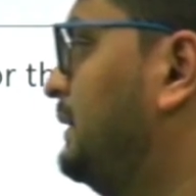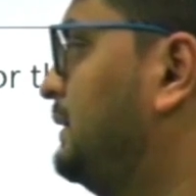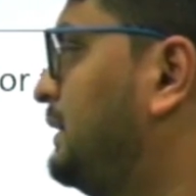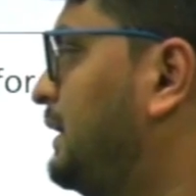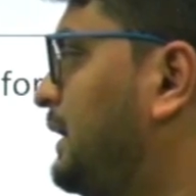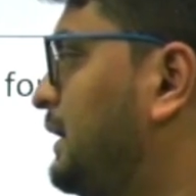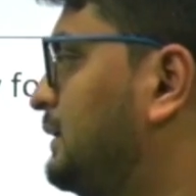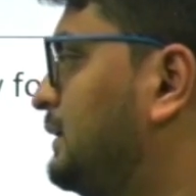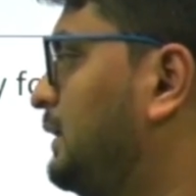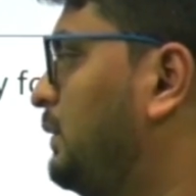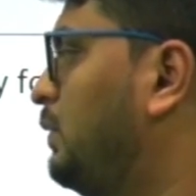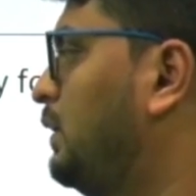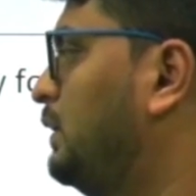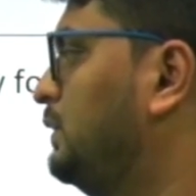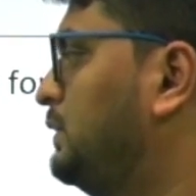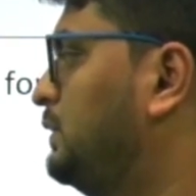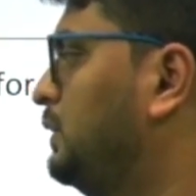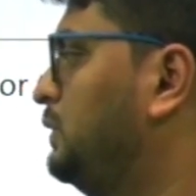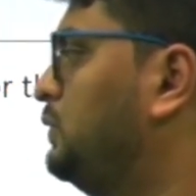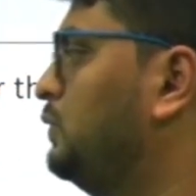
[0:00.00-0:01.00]
take. They
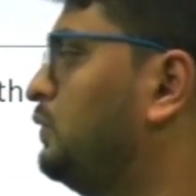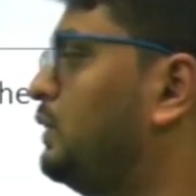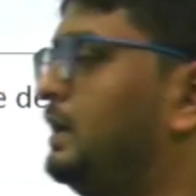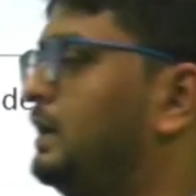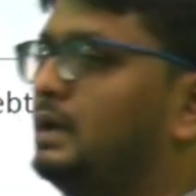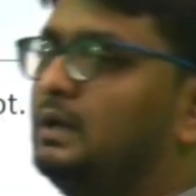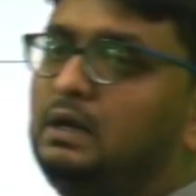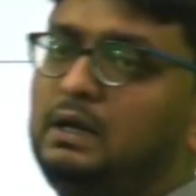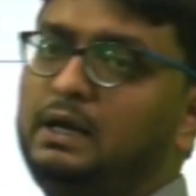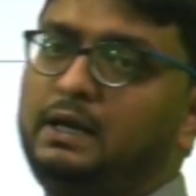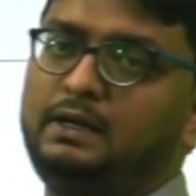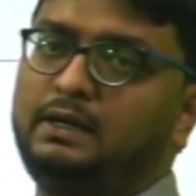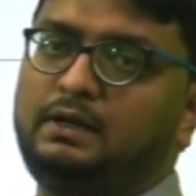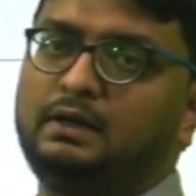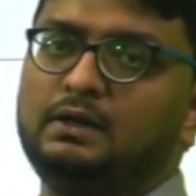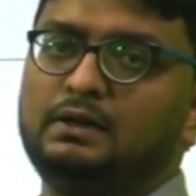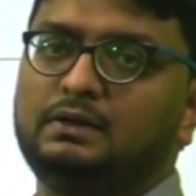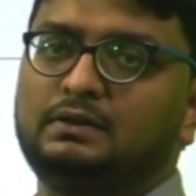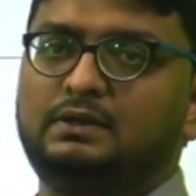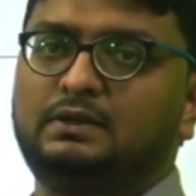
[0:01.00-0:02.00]
wanted to
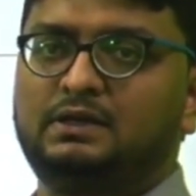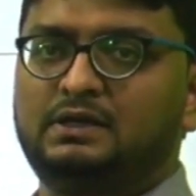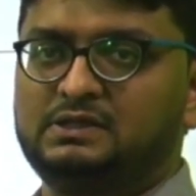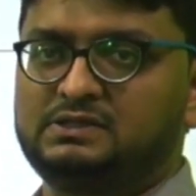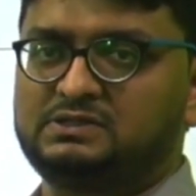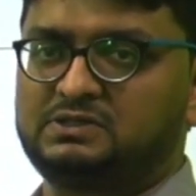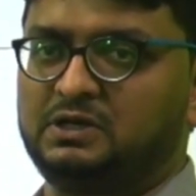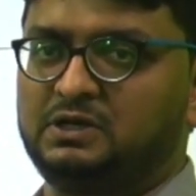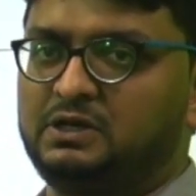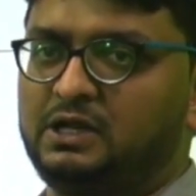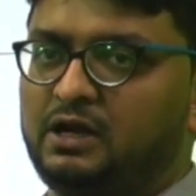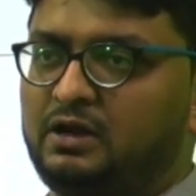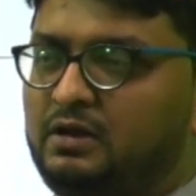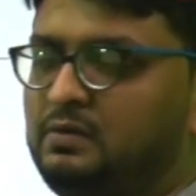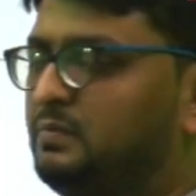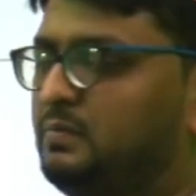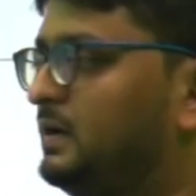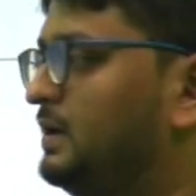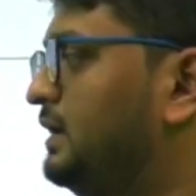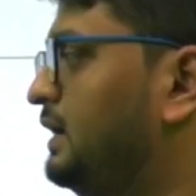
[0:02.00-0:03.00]
regulate the East India
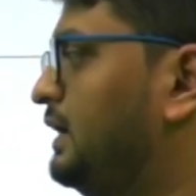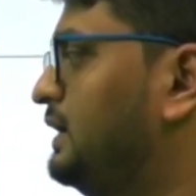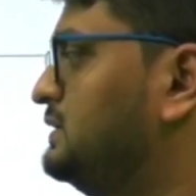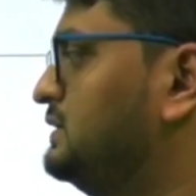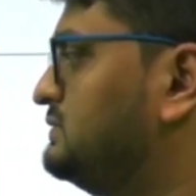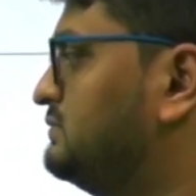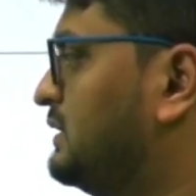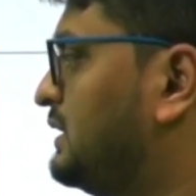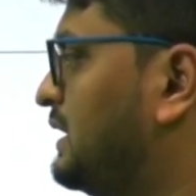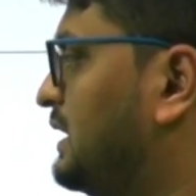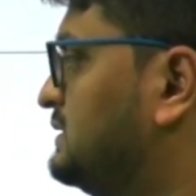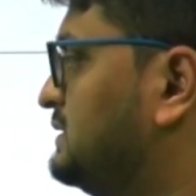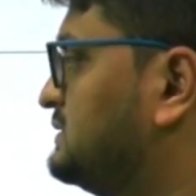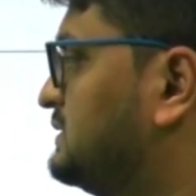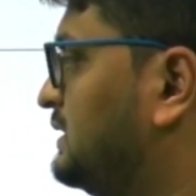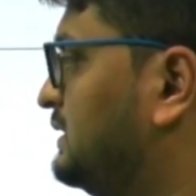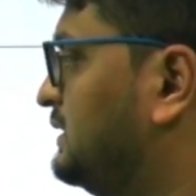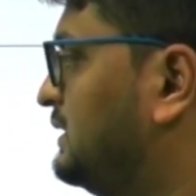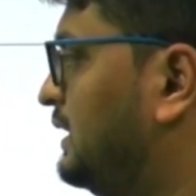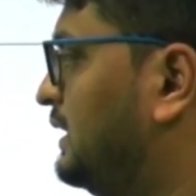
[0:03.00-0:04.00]
Company. Hence we can
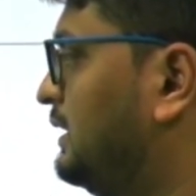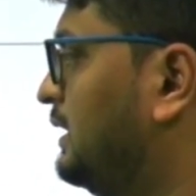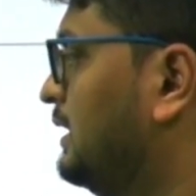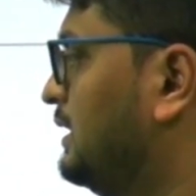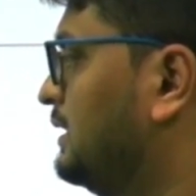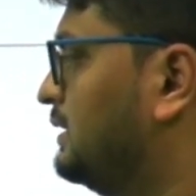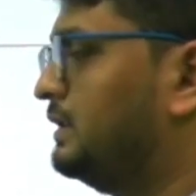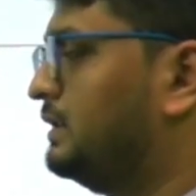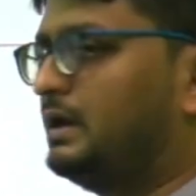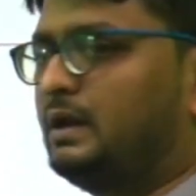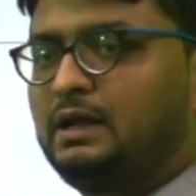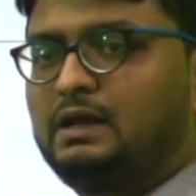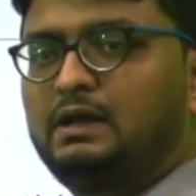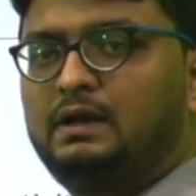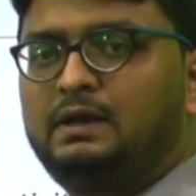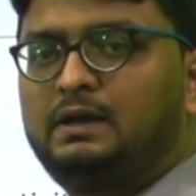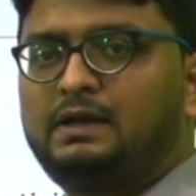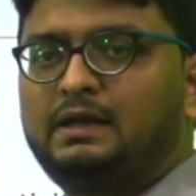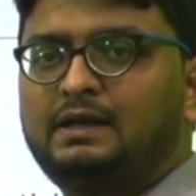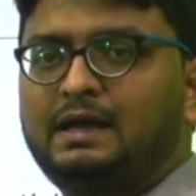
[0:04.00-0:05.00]
see that the
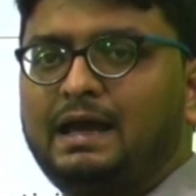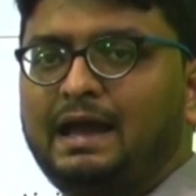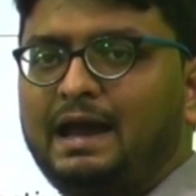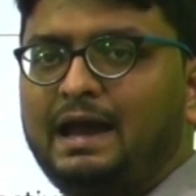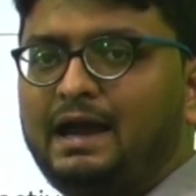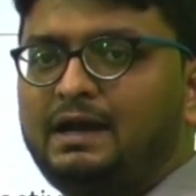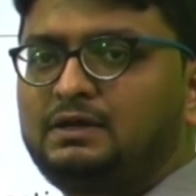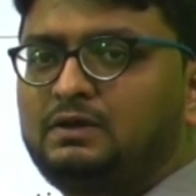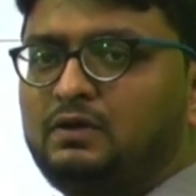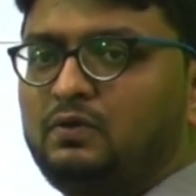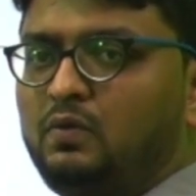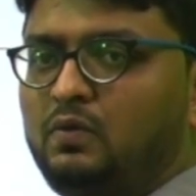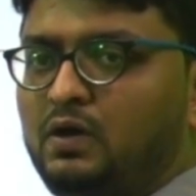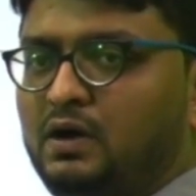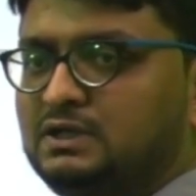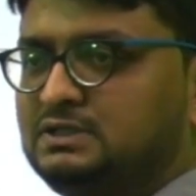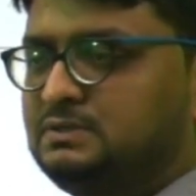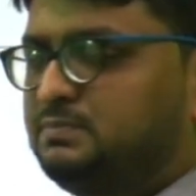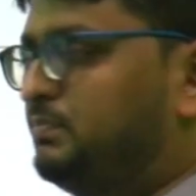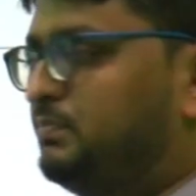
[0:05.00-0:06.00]
Regulating Act
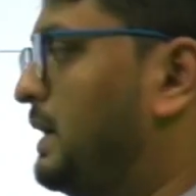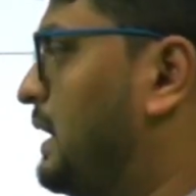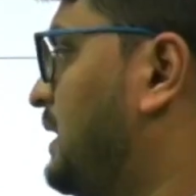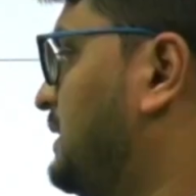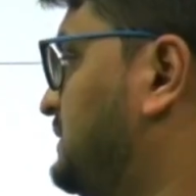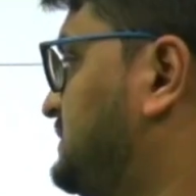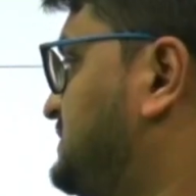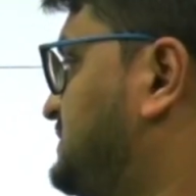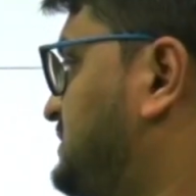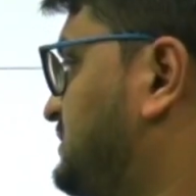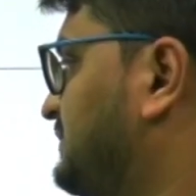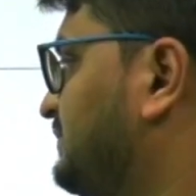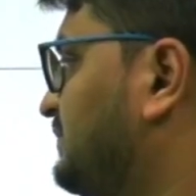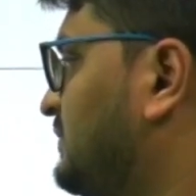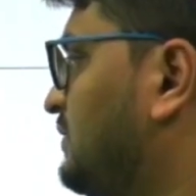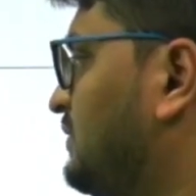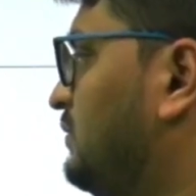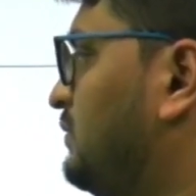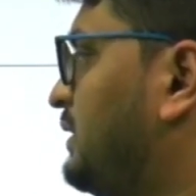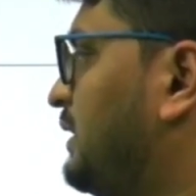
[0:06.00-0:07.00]
was passed,
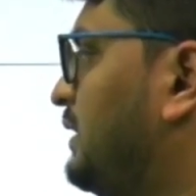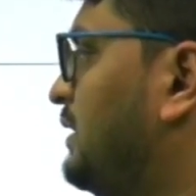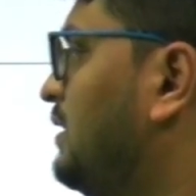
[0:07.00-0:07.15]
okay,